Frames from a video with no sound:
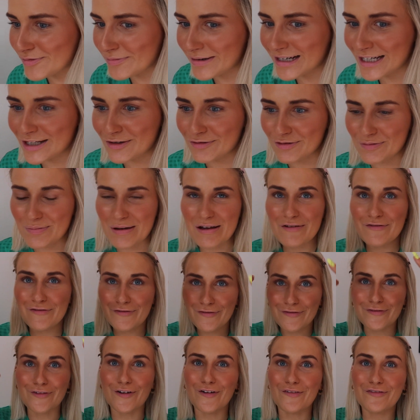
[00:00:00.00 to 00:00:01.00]
a while ago with big
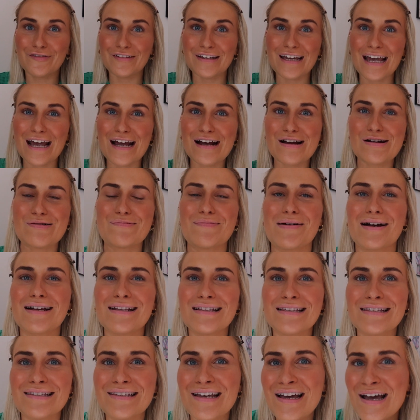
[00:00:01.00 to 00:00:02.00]
fluffy hair
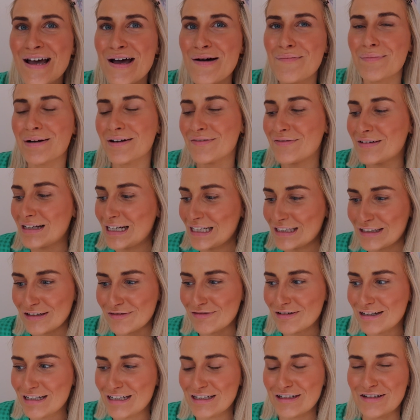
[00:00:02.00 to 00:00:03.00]
bands, but I feel like they're
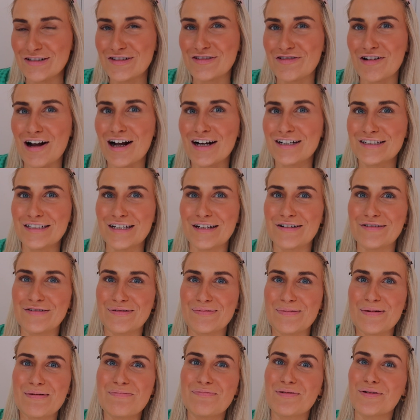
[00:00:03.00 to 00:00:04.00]
really distracting
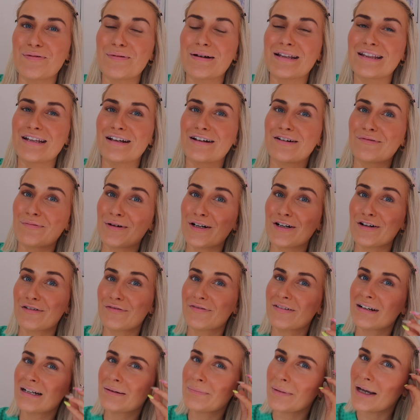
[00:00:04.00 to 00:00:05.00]
to people when you're
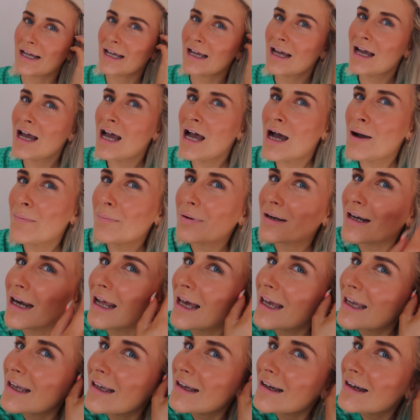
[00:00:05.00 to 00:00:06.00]
filming. But
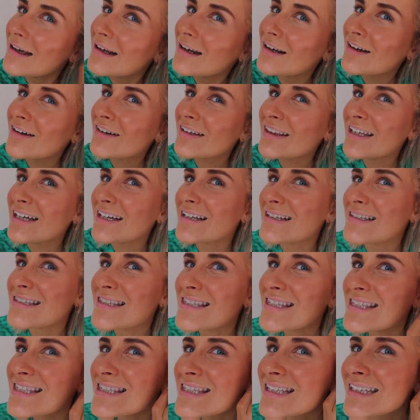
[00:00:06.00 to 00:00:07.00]
like, look at
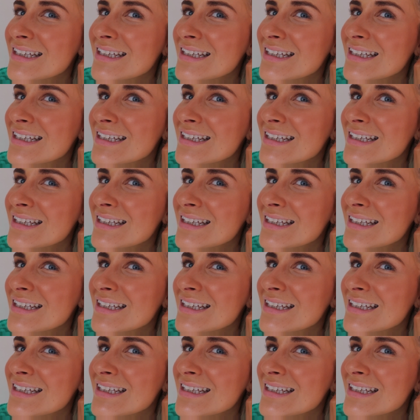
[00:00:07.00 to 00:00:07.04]
this.